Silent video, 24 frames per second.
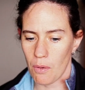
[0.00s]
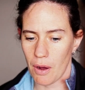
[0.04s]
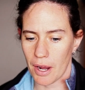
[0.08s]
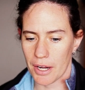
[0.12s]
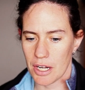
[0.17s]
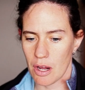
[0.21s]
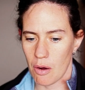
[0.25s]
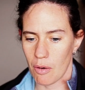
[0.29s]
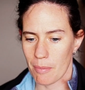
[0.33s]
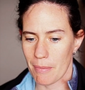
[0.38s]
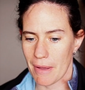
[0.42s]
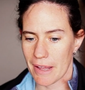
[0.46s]
I
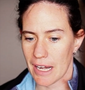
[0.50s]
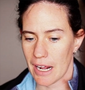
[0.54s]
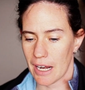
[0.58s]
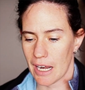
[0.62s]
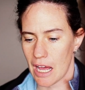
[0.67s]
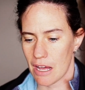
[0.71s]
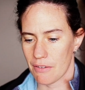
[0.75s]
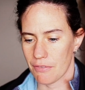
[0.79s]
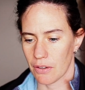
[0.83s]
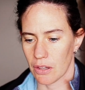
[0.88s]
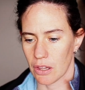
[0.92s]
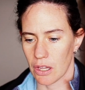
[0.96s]
know we may not
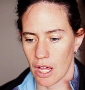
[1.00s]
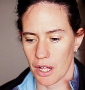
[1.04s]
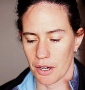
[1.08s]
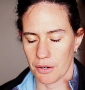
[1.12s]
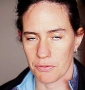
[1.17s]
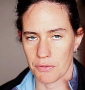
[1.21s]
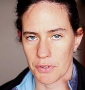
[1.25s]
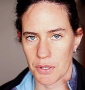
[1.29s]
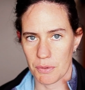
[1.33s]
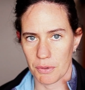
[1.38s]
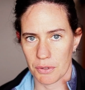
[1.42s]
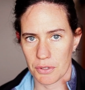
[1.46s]
have a lot
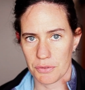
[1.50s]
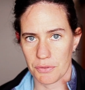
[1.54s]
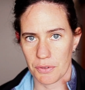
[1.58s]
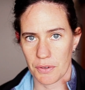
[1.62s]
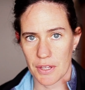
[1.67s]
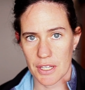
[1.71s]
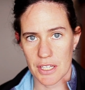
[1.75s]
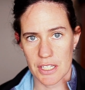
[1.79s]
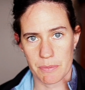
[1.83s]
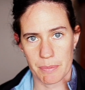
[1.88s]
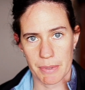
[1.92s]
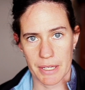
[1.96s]
of viewers for
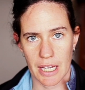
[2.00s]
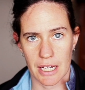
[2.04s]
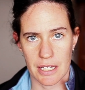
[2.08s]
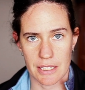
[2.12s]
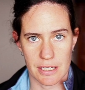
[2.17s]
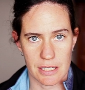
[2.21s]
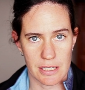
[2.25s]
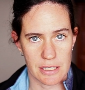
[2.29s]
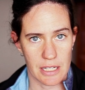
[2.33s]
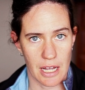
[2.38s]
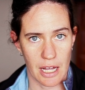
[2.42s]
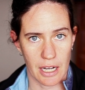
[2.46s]
this because
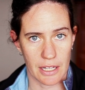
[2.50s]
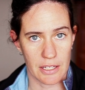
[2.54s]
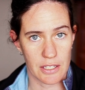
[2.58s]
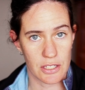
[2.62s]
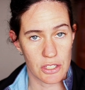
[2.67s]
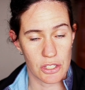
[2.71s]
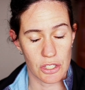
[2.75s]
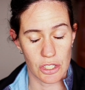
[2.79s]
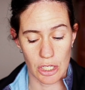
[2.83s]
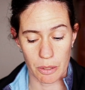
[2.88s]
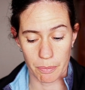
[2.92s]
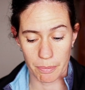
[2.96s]
it's not a
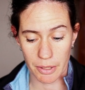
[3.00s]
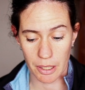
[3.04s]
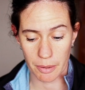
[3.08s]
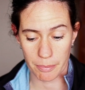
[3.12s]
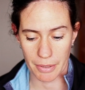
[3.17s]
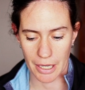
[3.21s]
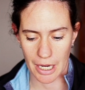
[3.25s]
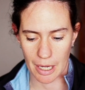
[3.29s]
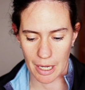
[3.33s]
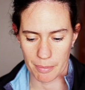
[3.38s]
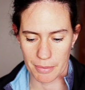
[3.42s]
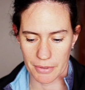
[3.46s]
super
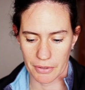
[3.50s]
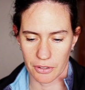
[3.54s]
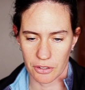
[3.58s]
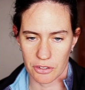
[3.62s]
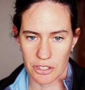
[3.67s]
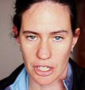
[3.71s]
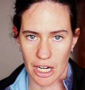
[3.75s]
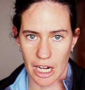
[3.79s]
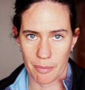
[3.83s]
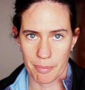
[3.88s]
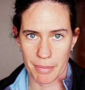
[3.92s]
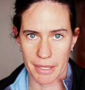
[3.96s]
popular
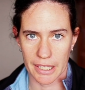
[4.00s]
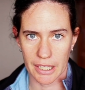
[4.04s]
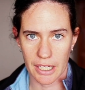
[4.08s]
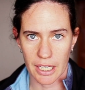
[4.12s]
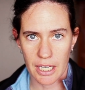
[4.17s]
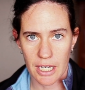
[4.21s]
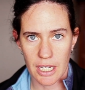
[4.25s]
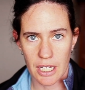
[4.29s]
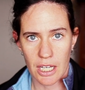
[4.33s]
topic